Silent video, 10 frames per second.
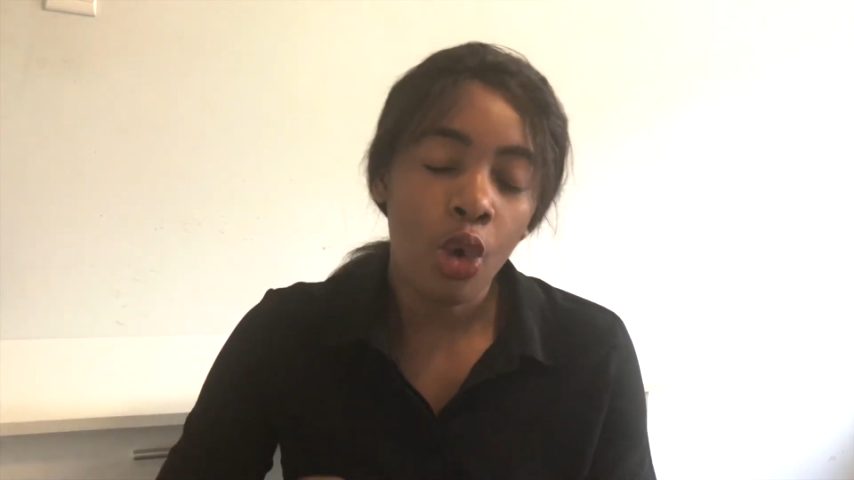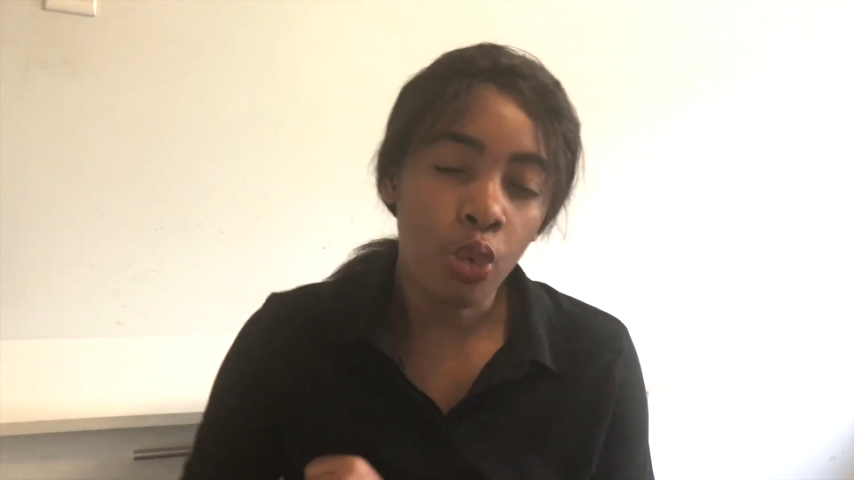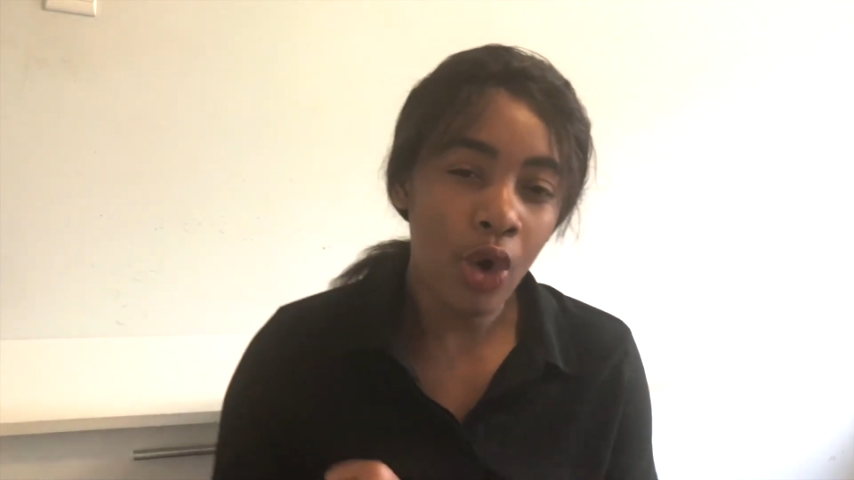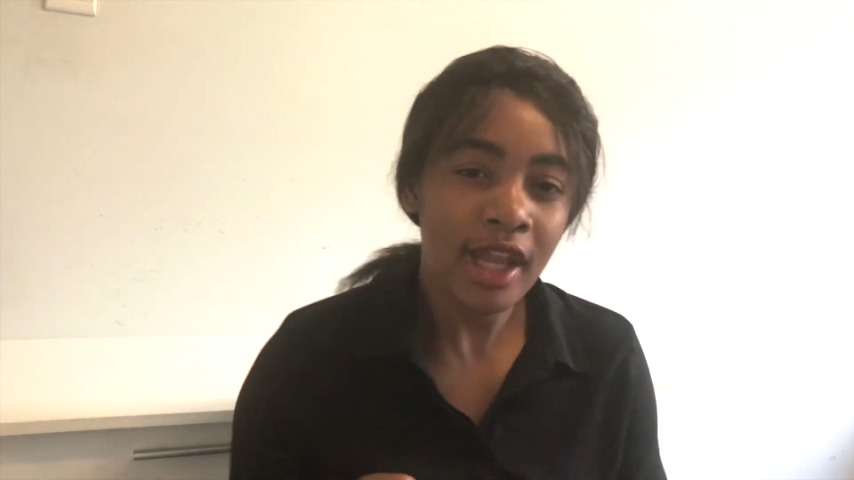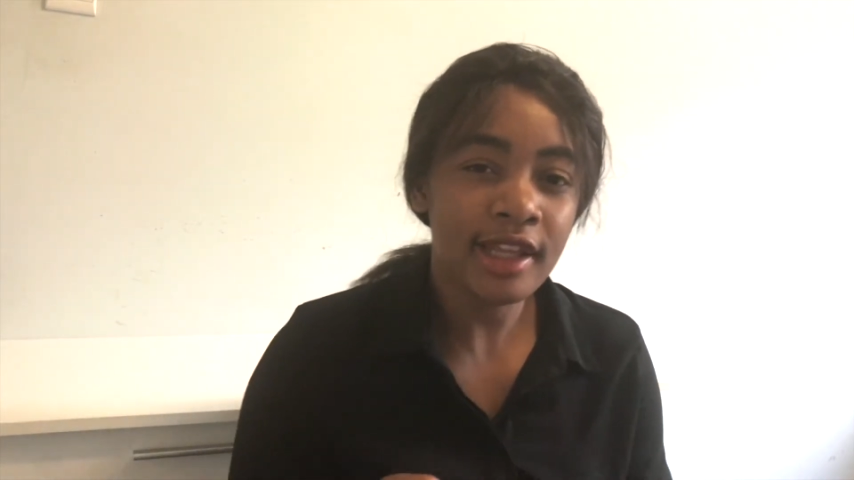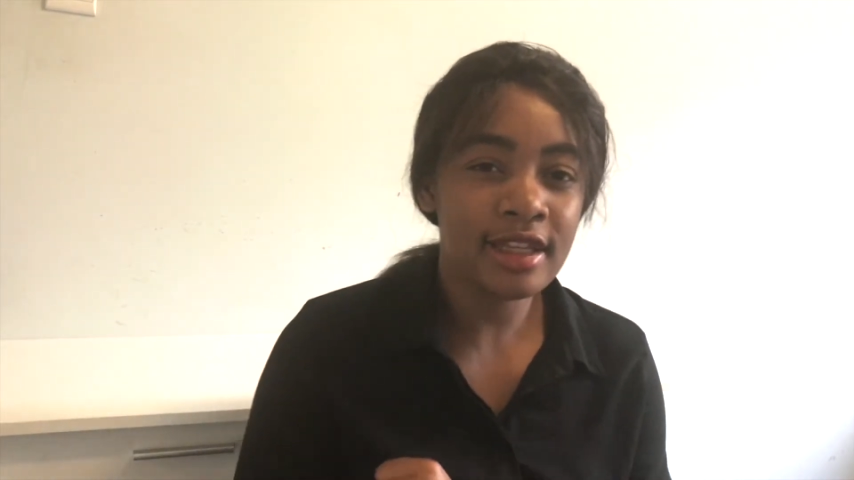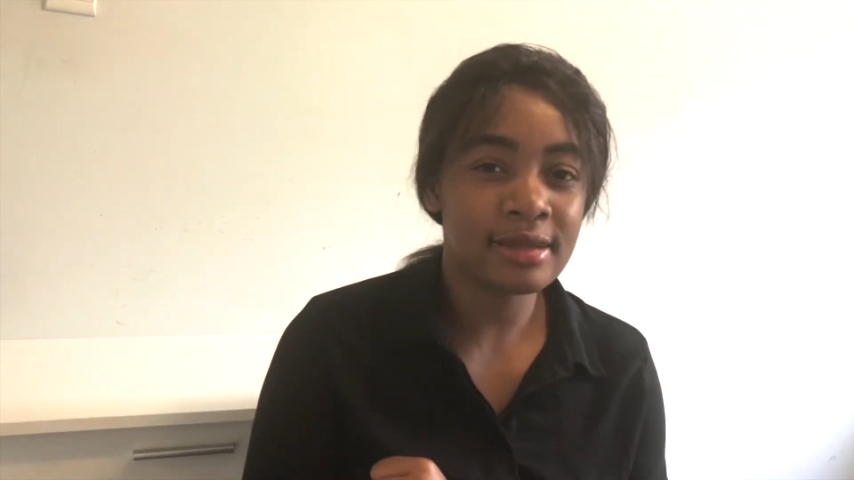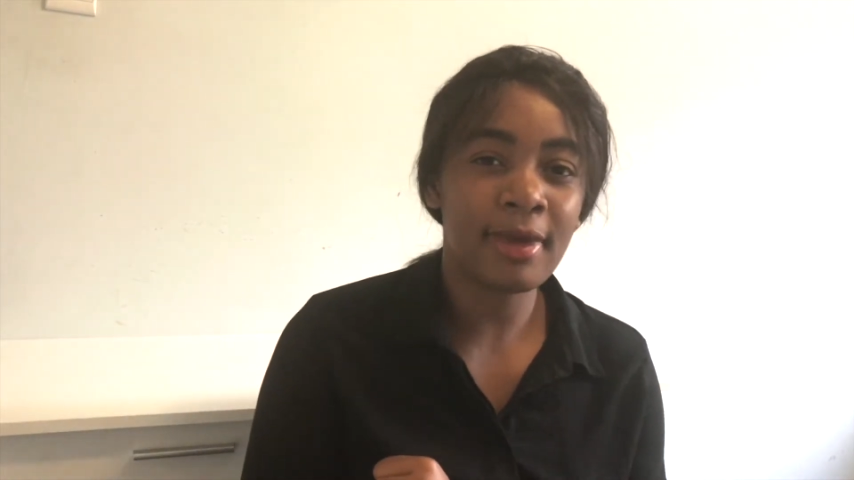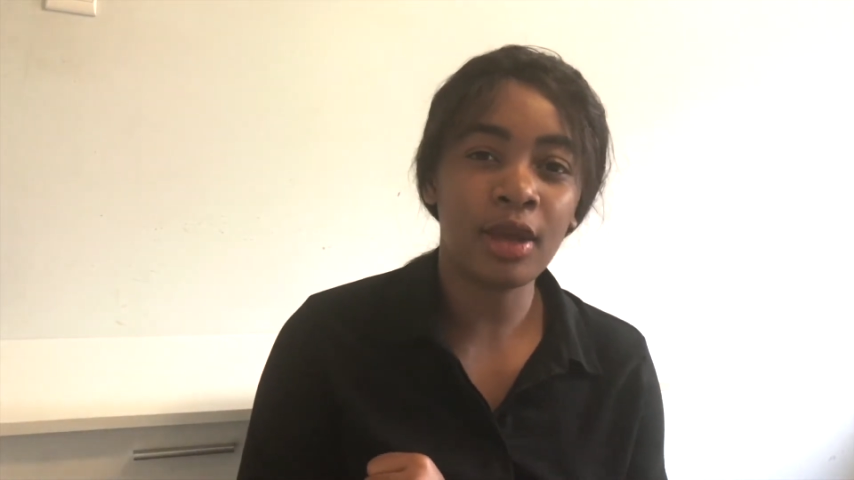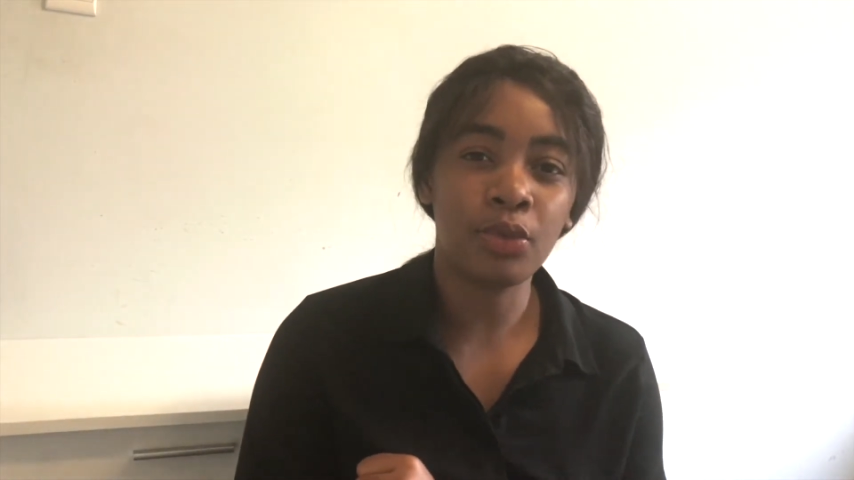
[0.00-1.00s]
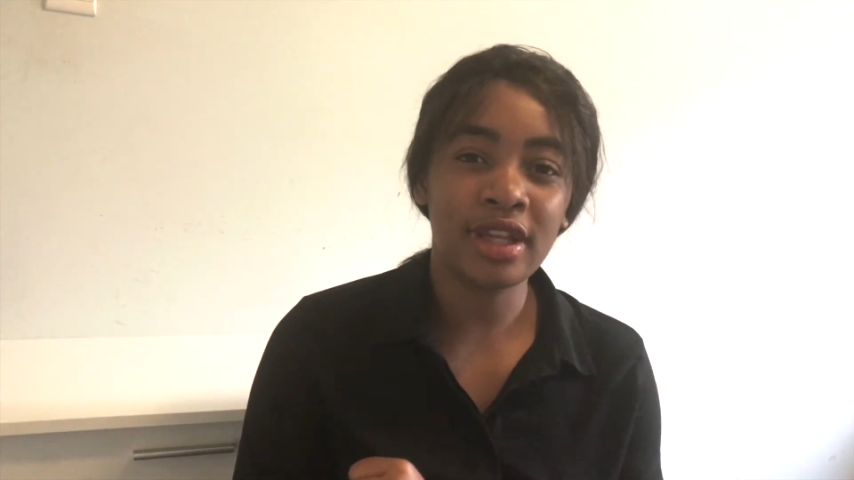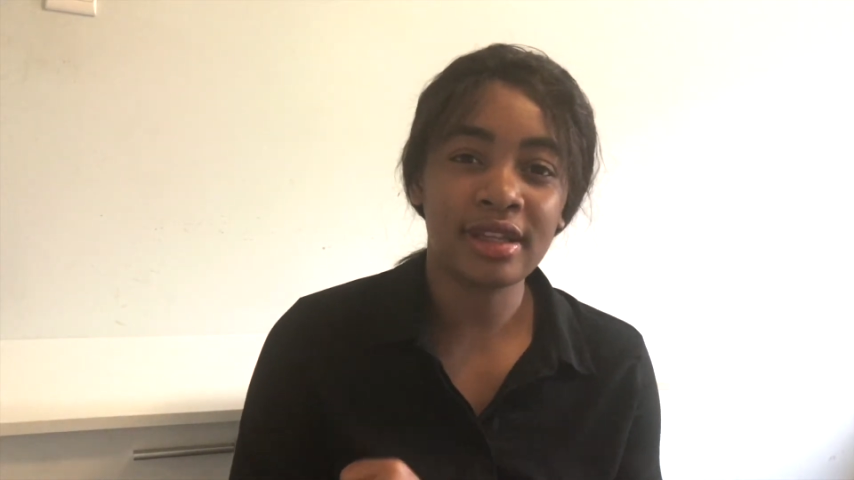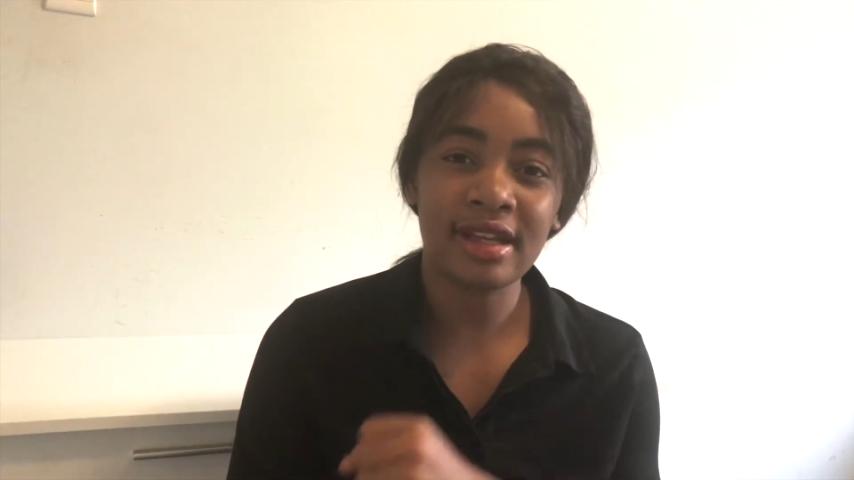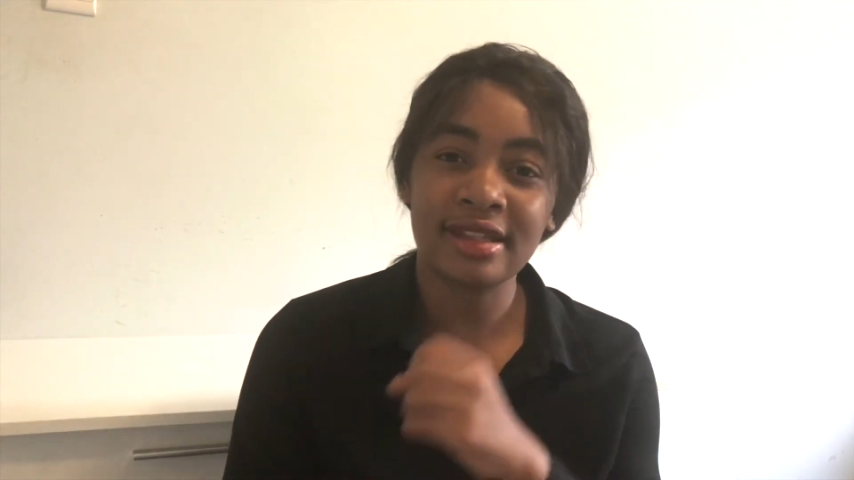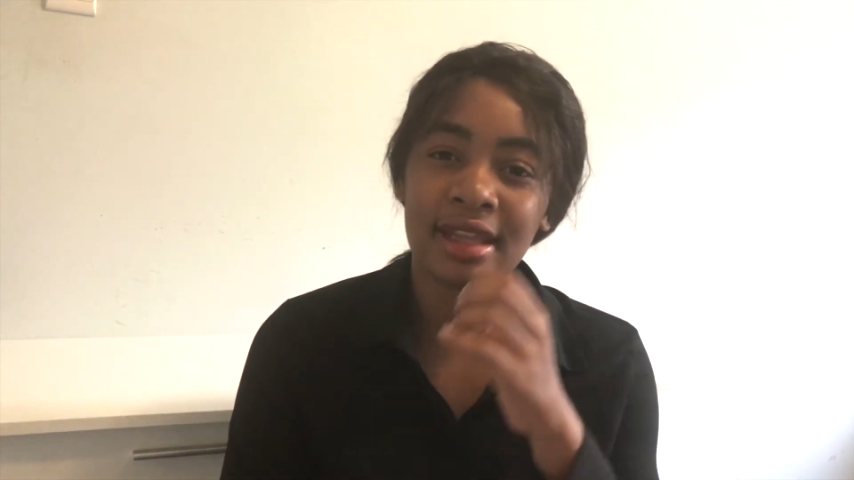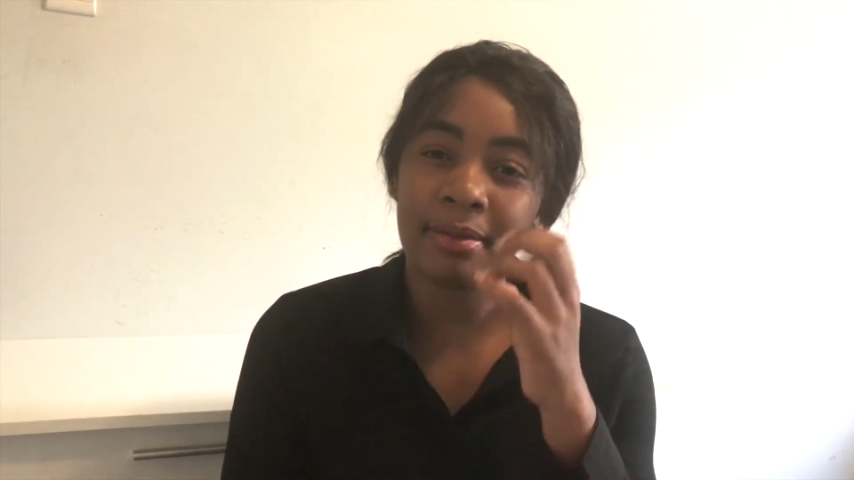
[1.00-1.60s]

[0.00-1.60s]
What is my weakness?